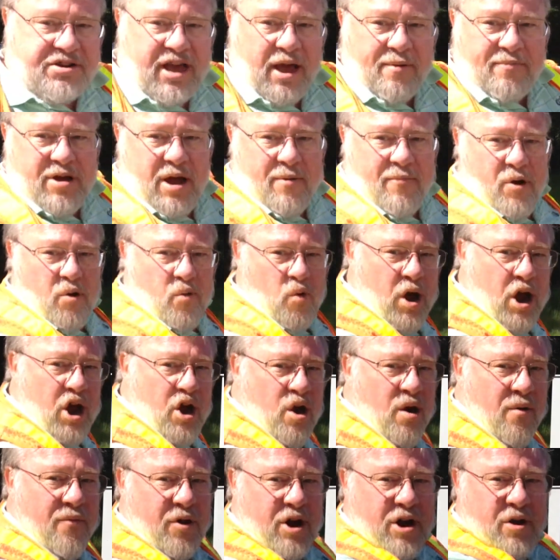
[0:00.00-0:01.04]
kept coming way
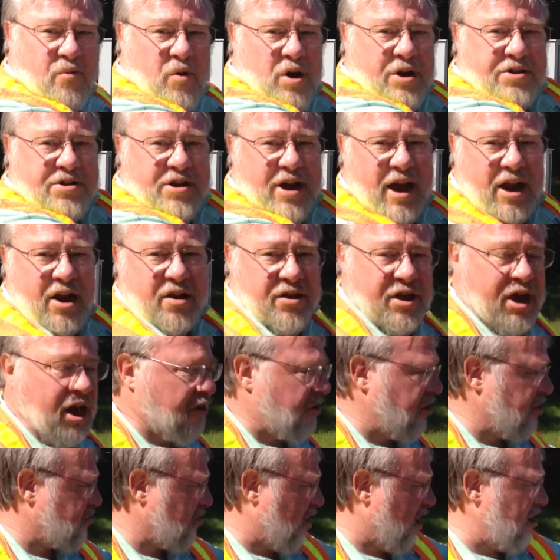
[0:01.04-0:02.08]
over to one side or the other,
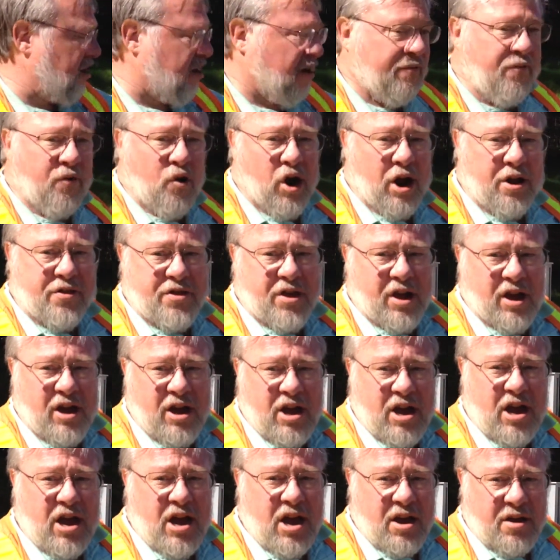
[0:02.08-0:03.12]
trying to avoid the
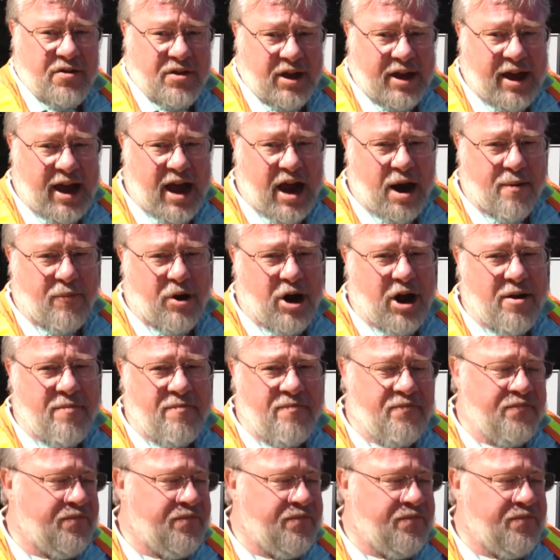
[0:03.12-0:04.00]
camera.